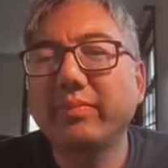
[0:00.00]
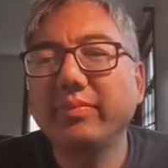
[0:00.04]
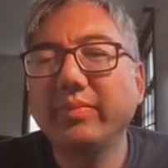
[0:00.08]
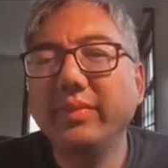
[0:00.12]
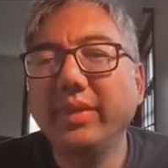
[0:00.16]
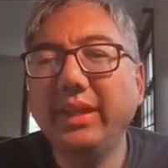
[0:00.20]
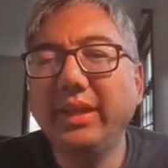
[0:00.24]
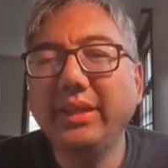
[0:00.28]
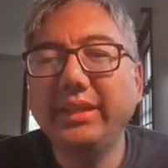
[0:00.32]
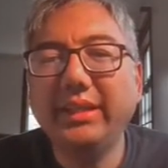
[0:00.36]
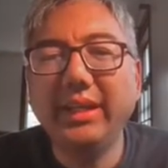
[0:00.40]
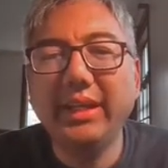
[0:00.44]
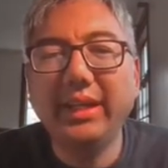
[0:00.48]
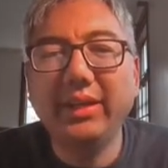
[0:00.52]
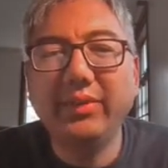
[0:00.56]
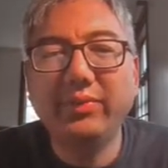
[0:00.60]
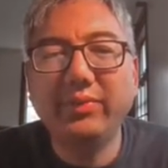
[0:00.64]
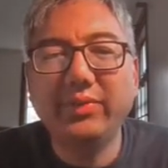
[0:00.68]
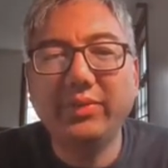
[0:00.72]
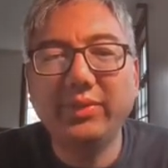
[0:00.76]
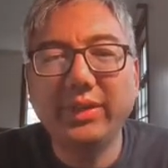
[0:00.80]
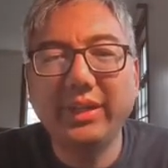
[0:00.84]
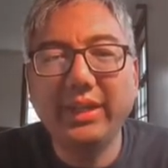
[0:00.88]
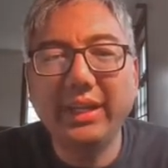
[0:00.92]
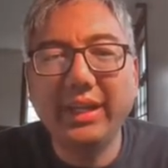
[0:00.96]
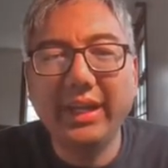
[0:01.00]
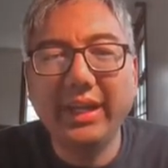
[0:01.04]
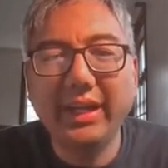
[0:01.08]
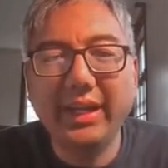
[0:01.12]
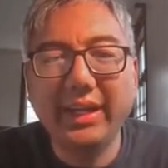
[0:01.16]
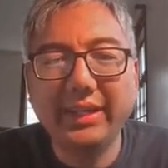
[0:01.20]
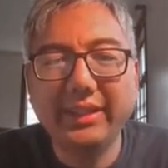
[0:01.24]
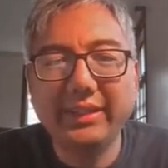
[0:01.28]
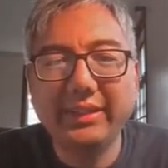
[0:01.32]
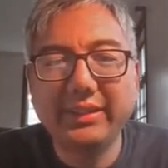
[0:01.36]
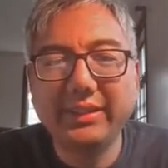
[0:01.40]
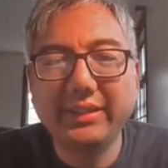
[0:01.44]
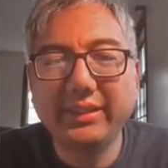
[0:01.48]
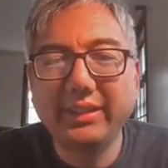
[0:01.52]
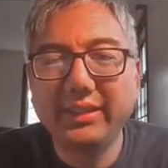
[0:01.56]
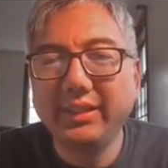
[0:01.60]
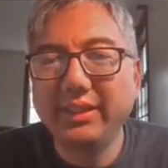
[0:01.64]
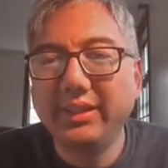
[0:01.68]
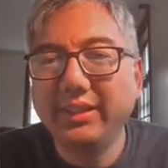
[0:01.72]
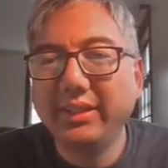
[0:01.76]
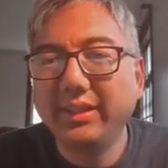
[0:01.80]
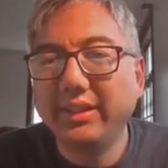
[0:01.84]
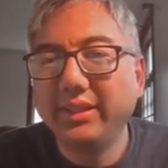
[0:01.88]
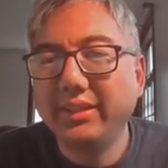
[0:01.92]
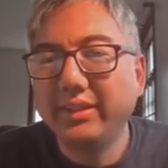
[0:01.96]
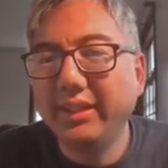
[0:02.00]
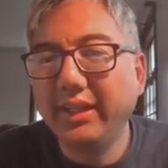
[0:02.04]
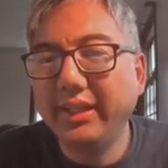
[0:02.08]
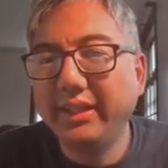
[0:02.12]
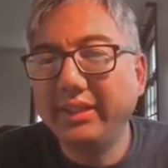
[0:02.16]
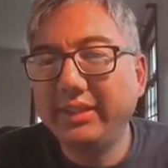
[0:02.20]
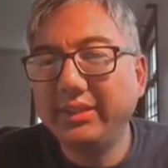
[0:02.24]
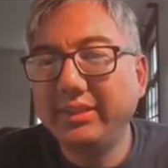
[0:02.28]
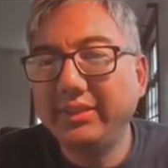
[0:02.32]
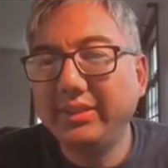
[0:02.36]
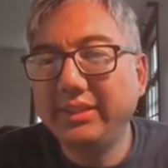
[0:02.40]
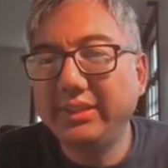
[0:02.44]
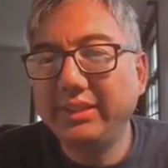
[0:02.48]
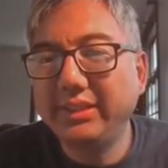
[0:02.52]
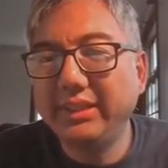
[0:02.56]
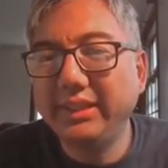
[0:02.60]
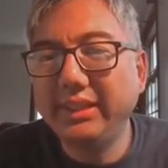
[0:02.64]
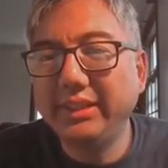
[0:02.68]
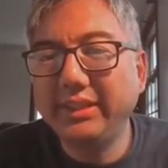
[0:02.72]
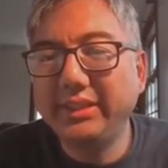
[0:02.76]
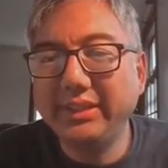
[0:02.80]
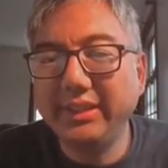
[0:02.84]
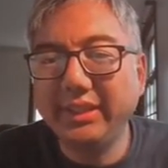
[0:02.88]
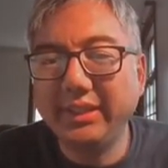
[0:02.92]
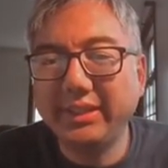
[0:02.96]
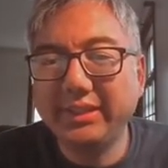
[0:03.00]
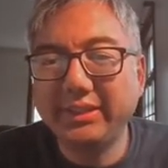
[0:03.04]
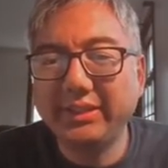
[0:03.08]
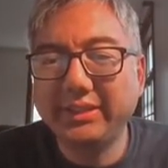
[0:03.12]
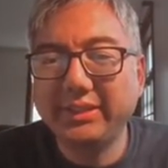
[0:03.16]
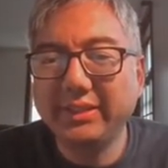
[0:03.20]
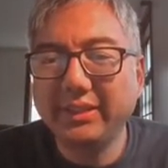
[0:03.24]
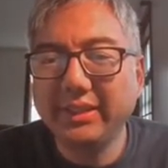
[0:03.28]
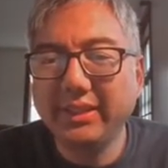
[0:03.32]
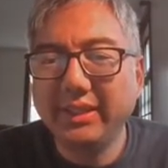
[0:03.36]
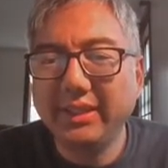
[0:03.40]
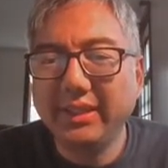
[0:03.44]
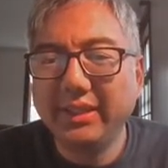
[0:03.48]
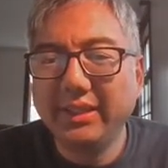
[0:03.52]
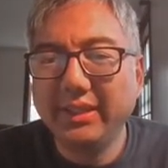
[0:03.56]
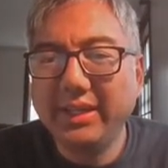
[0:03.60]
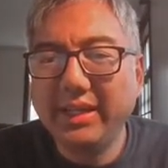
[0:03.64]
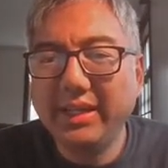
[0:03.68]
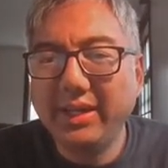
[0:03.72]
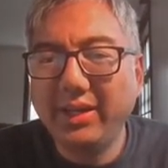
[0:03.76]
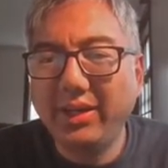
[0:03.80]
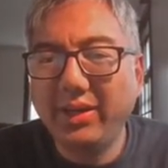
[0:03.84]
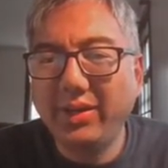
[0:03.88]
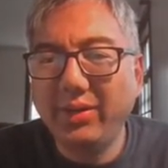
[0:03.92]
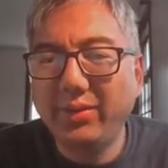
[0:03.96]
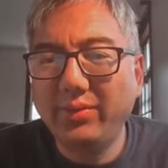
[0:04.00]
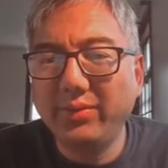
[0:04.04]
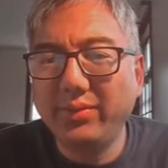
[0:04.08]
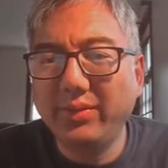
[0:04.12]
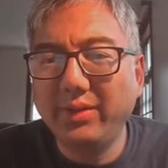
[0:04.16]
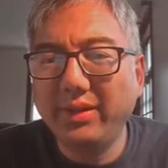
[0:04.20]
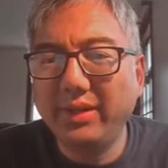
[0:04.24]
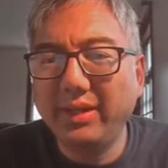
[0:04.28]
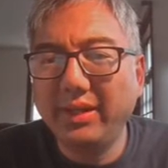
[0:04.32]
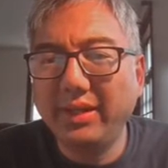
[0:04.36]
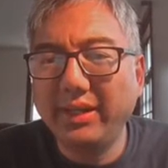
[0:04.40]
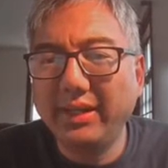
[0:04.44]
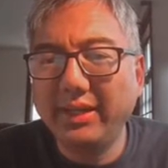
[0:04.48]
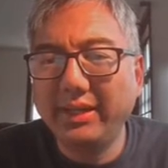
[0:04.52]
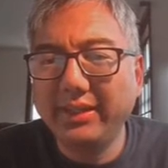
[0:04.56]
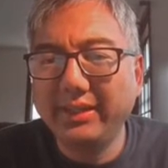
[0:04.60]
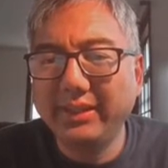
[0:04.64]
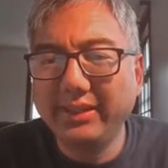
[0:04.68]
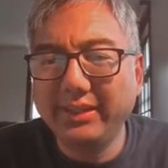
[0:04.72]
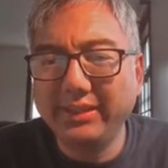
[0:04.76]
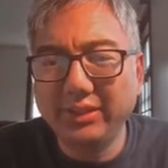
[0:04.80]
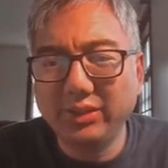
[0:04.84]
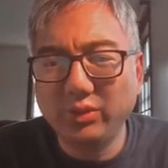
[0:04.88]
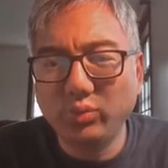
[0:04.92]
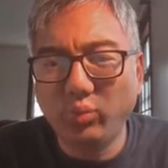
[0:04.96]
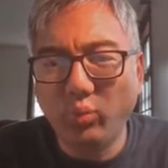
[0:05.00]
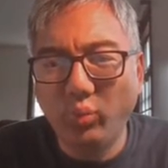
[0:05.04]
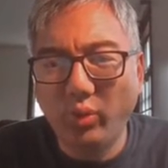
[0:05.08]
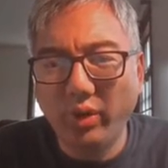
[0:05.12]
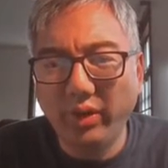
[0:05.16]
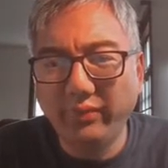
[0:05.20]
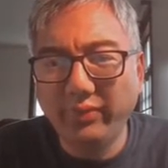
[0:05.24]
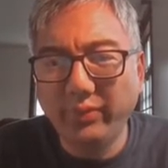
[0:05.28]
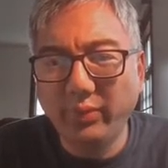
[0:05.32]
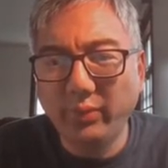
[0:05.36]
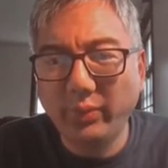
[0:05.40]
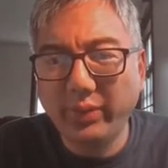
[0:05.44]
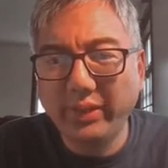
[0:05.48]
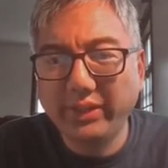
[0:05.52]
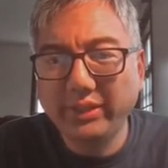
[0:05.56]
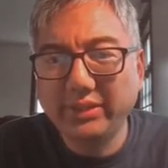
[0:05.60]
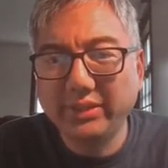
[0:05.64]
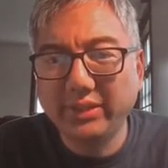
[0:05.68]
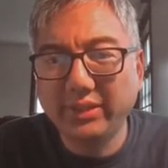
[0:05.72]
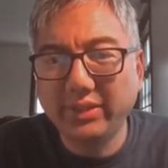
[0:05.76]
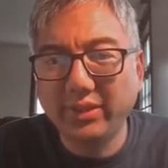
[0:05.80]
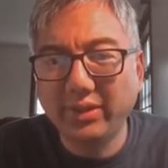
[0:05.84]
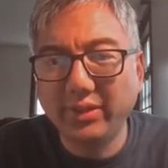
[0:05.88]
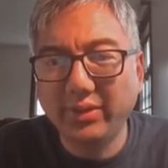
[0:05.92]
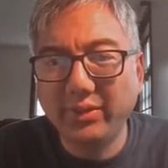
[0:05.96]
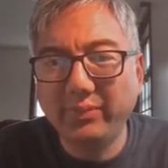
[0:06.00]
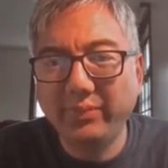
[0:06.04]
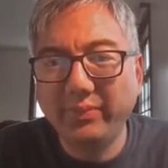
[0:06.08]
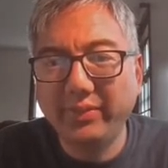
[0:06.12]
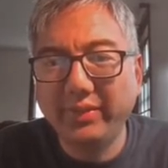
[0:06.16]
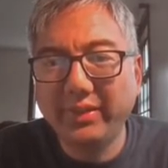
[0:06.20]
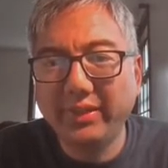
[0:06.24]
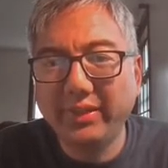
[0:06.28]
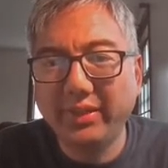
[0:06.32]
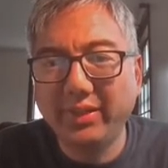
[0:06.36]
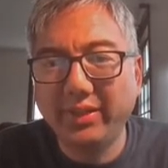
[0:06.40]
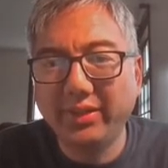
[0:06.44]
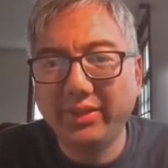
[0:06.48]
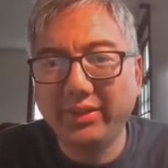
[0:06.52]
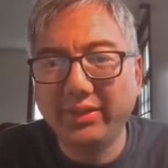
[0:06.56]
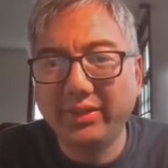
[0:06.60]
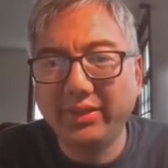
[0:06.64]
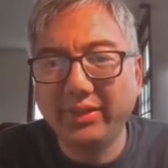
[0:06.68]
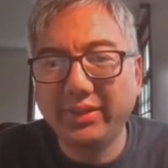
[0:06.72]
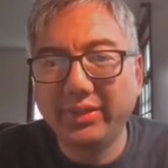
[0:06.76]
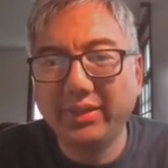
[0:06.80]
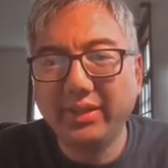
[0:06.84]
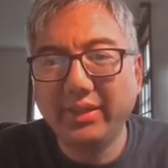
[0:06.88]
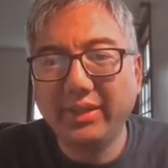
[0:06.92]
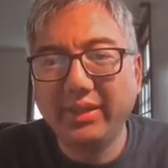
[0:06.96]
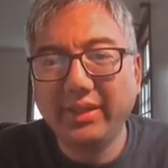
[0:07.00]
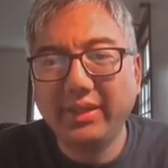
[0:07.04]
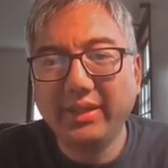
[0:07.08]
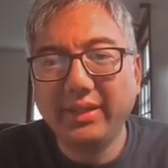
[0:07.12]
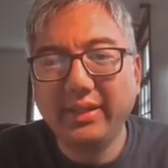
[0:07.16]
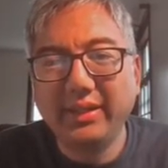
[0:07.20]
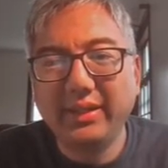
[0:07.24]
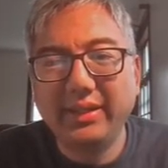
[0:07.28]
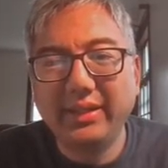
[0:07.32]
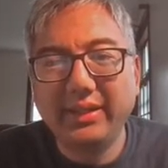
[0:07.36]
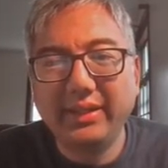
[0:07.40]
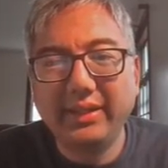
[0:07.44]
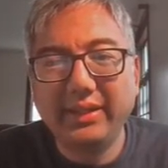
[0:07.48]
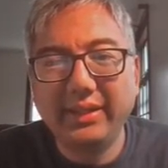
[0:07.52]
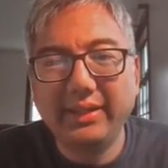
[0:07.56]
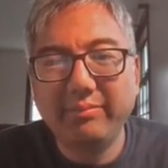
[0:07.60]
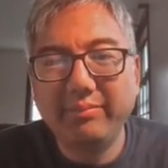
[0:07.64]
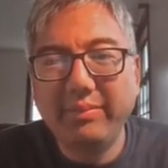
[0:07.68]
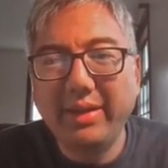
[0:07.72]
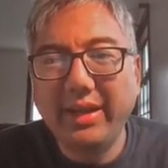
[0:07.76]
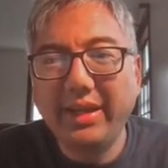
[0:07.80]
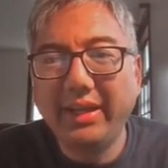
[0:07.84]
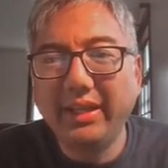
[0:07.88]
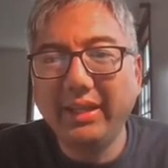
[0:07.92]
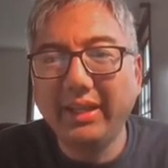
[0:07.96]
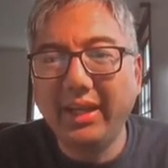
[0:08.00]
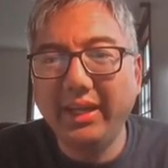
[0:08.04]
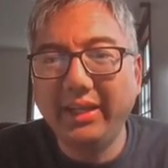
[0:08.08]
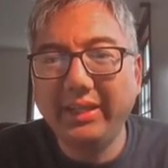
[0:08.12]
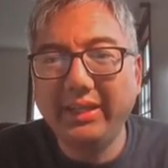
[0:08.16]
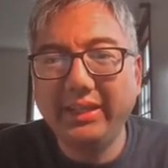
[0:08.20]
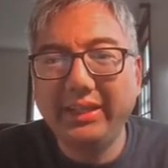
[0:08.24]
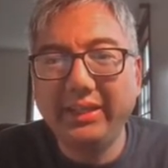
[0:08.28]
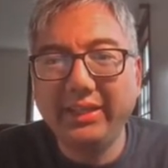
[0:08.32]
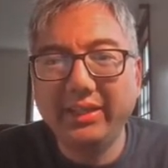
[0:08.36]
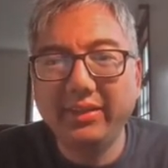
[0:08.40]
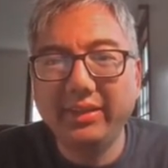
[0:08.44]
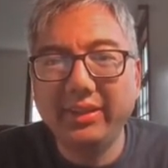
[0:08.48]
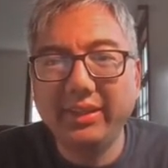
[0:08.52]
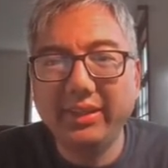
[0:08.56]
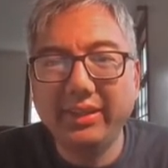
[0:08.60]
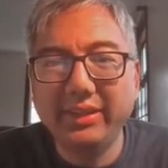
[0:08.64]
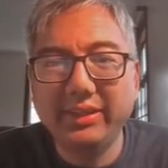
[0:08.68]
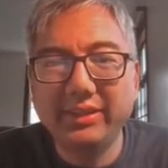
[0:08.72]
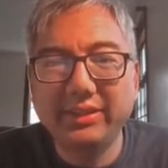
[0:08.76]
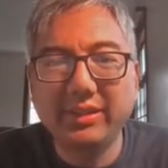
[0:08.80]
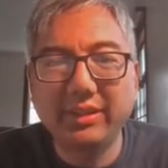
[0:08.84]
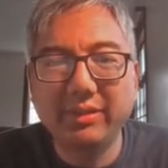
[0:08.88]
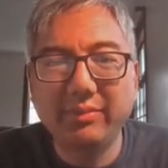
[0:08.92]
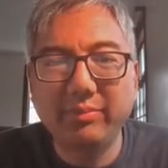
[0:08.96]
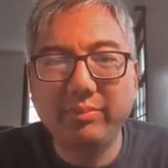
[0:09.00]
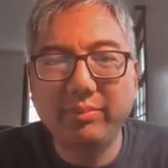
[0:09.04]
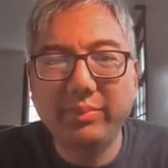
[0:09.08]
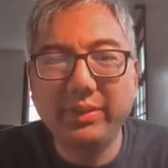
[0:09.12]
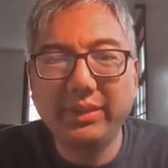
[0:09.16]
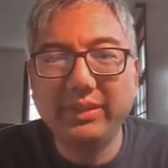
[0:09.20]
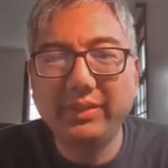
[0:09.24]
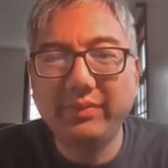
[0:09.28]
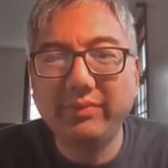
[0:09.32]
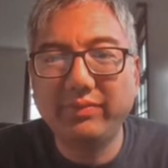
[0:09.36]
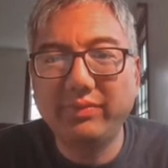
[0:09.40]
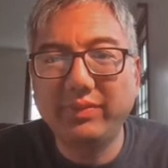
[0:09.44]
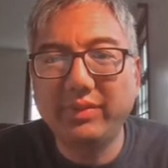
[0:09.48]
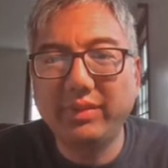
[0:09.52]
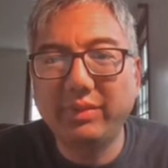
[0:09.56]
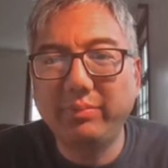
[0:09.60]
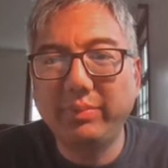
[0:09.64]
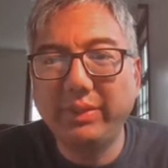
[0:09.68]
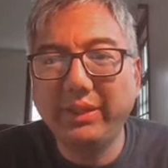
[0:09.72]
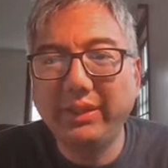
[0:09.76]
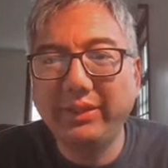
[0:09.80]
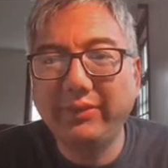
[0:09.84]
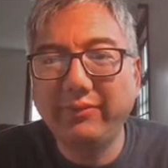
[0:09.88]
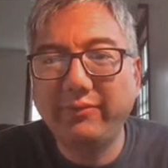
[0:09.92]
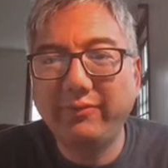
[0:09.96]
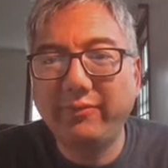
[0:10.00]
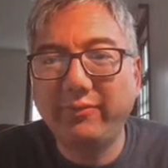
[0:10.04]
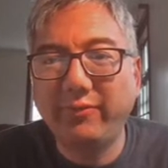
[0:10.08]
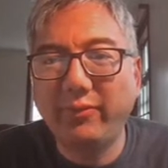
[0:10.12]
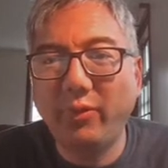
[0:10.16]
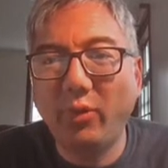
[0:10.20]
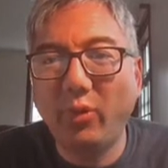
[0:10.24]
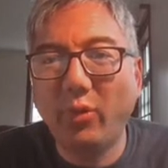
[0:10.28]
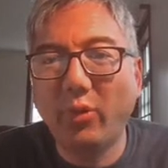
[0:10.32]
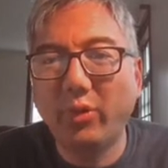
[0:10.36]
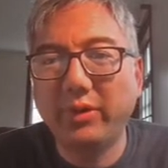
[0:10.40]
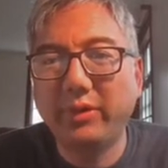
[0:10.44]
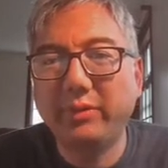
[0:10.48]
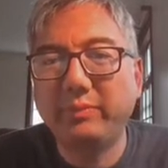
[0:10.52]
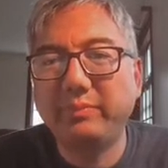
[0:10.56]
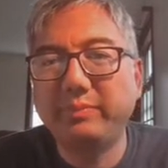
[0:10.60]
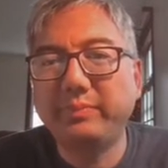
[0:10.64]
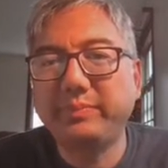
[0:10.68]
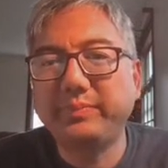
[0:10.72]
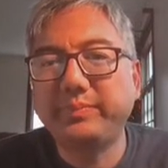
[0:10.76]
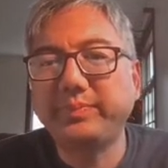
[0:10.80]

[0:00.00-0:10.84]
knight to f3, and knight to c6. Now, this is one of the ways to go. The other main line here is bishop to b4.